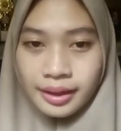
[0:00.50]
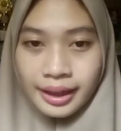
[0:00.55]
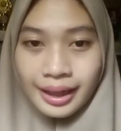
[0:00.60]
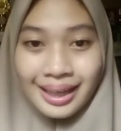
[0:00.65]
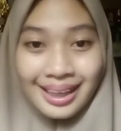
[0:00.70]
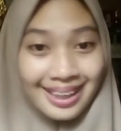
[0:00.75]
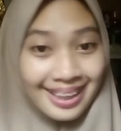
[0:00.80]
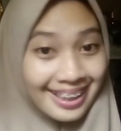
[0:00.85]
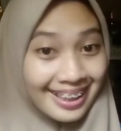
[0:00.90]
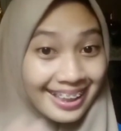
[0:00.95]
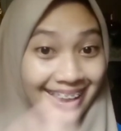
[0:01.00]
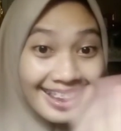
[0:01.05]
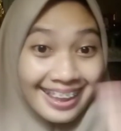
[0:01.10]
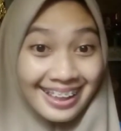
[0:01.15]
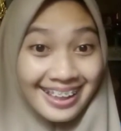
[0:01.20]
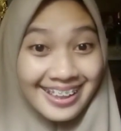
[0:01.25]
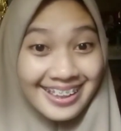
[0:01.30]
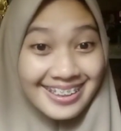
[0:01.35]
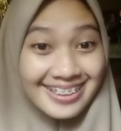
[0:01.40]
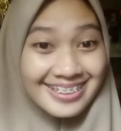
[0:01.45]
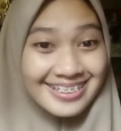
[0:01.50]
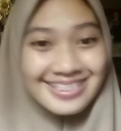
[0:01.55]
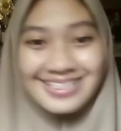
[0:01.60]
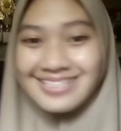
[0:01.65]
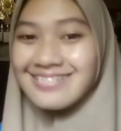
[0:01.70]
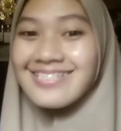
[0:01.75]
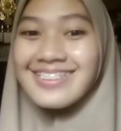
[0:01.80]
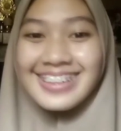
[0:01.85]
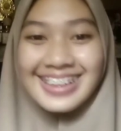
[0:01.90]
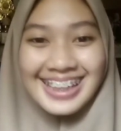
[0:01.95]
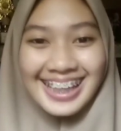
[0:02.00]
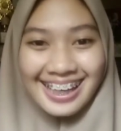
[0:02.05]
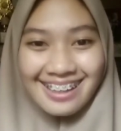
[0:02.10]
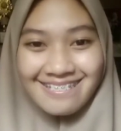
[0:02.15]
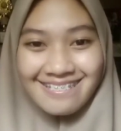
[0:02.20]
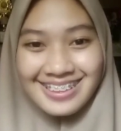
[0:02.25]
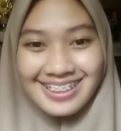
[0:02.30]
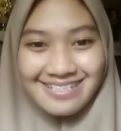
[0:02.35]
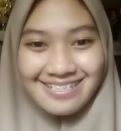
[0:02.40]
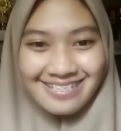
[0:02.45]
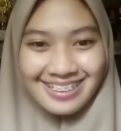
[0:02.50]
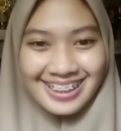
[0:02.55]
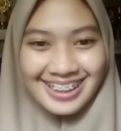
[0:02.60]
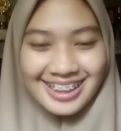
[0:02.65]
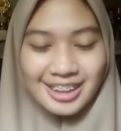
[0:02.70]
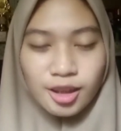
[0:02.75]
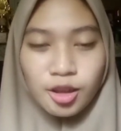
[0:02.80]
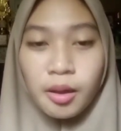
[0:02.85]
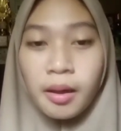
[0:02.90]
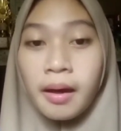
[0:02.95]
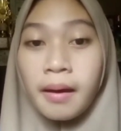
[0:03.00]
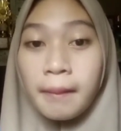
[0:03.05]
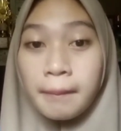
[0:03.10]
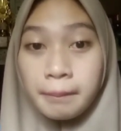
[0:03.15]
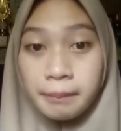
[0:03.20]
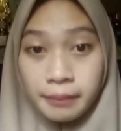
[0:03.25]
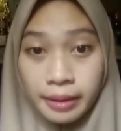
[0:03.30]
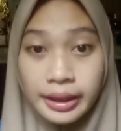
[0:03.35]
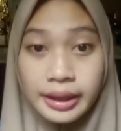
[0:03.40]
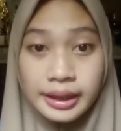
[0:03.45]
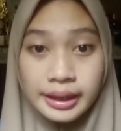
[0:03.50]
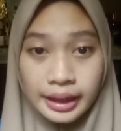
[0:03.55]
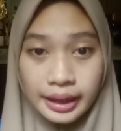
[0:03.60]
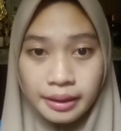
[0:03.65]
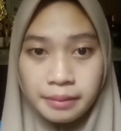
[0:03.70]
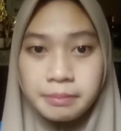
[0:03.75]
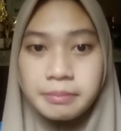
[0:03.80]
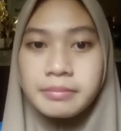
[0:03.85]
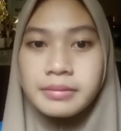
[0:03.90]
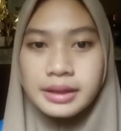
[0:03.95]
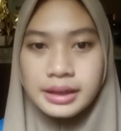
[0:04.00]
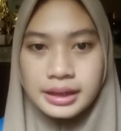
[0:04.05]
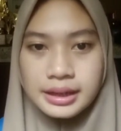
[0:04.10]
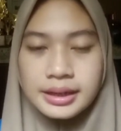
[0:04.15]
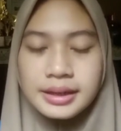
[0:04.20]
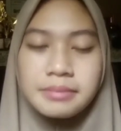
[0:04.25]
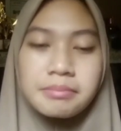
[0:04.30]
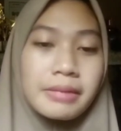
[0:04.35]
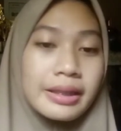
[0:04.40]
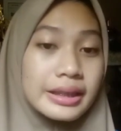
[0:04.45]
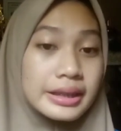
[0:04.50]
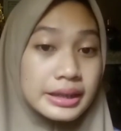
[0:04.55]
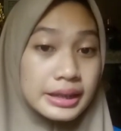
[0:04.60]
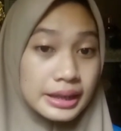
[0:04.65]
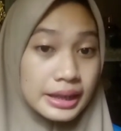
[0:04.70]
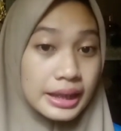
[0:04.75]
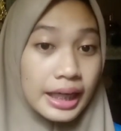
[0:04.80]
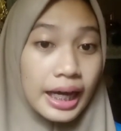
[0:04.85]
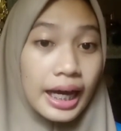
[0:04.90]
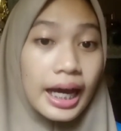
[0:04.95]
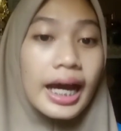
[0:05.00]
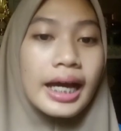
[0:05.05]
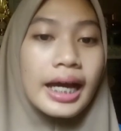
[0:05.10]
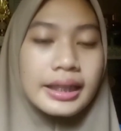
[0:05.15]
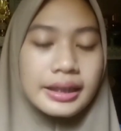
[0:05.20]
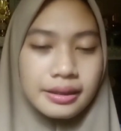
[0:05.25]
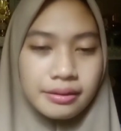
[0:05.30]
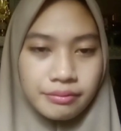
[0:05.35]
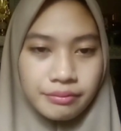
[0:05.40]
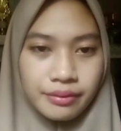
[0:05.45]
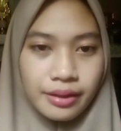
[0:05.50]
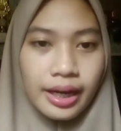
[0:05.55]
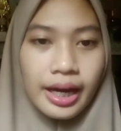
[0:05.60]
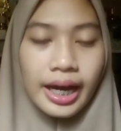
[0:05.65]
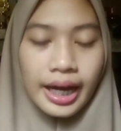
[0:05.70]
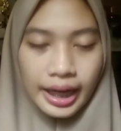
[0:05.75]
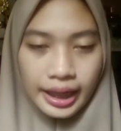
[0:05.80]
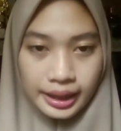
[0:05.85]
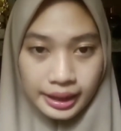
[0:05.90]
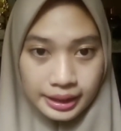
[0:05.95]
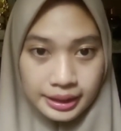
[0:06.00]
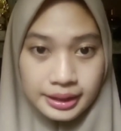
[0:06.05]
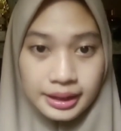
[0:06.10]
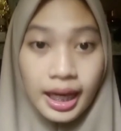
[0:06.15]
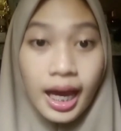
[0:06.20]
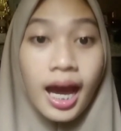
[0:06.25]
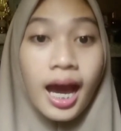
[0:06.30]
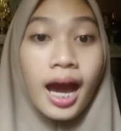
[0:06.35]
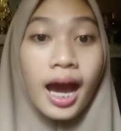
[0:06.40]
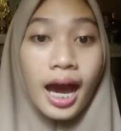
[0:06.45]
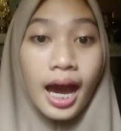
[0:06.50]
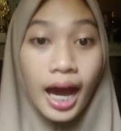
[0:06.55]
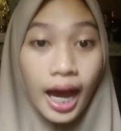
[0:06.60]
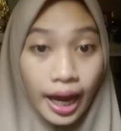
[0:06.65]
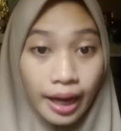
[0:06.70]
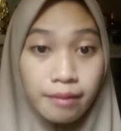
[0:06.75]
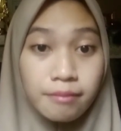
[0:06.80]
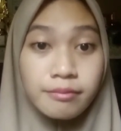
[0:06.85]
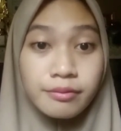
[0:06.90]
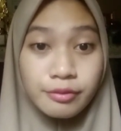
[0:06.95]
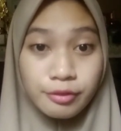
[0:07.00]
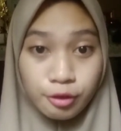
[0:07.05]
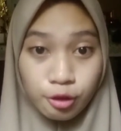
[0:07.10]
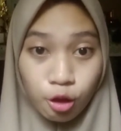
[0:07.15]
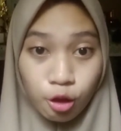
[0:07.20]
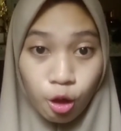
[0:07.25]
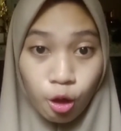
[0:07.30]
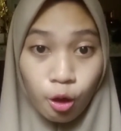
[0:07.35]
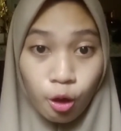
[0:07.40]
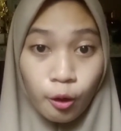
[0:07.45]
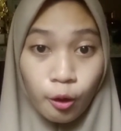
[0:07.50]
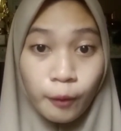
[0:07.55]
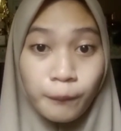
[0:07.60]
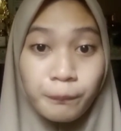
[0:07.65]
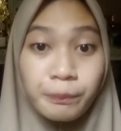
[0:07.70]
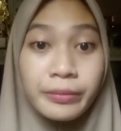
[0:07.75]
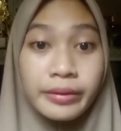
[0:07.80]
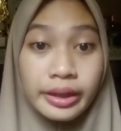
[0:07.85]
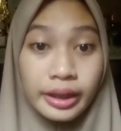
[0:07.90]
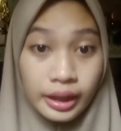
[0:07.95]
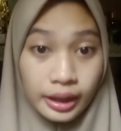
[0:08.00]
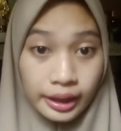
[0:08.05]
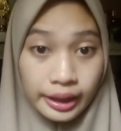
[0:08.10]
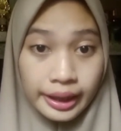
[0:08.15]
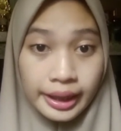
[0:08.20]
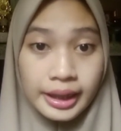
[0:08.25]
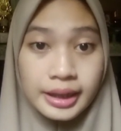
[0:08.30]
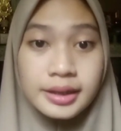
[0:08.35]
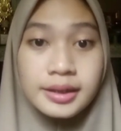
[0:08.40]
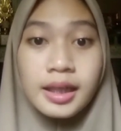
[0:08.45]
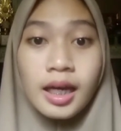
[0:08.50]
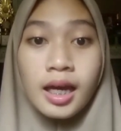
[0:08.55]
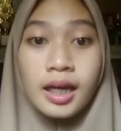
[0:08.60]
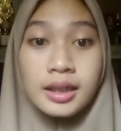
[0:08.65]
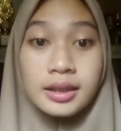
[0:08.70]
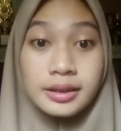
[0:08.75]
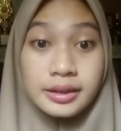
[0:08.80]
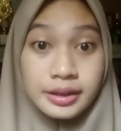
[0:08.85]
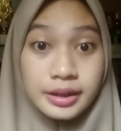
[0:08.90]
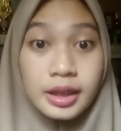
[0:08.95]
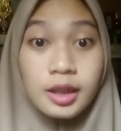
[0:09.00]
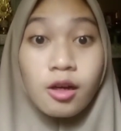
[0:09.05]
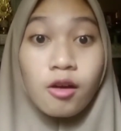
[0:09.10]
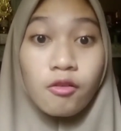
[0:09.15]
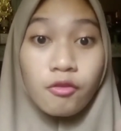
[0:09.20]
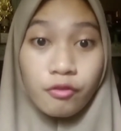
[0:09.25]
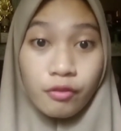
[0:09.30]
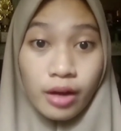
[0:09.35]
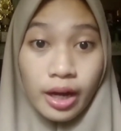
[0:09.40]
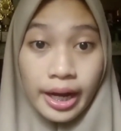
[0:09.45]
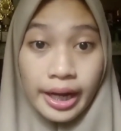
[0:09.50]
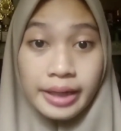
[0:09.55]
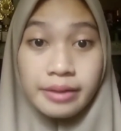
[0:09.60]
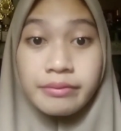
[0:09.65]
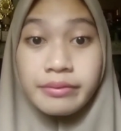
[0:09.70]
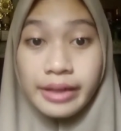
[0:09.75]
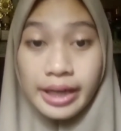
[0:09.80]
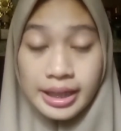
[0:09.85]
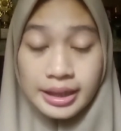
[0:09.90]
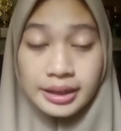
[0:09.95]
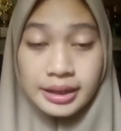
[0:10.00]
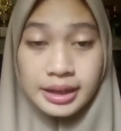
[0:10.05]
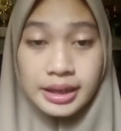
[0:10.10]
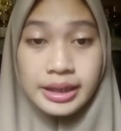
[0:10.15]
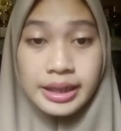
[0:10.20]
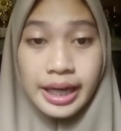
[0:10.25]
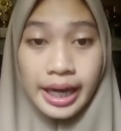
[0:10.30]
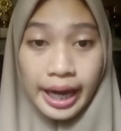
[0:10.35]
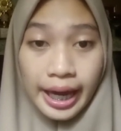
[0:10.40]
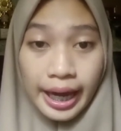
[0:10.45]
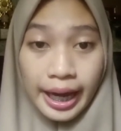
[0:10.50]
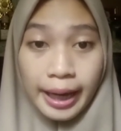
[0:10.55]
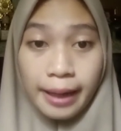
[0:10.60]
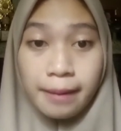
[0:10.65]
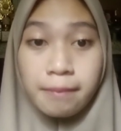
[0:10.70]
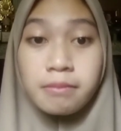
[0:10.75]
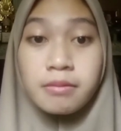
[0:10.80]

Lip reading: Hello, good morning everyone. My name is Martika Hanifa Haris. I'm from class 05 SEKM